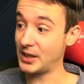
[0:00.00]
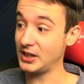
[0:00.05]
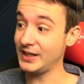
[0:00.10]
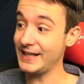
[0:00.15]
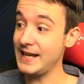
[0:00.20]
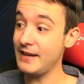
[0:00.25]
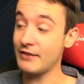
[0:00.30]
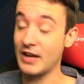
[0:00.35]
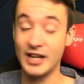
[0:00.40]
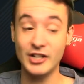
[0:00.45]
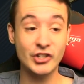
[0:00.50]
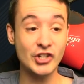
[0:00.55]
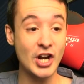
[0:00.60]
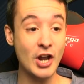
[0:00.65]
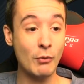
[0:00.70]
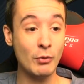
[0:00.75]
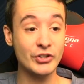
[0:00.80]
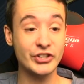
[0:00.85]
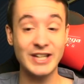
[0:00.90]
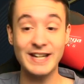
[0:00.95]
believe it. And do
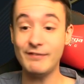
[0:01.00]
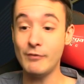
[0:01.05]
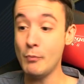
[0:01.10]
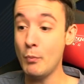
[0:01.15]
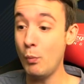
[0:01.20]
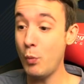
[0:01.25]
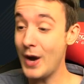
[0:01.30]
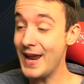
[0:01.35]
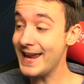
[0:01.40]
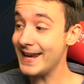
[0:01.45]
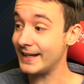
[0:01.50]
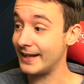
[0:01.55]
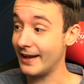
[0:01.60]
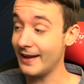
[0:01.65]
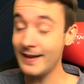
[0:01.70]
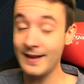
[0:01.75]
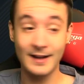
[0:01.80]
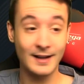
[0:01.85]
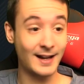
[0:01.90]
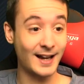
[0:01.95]
you know what's even
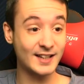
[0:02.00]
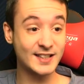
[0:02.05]
weirder?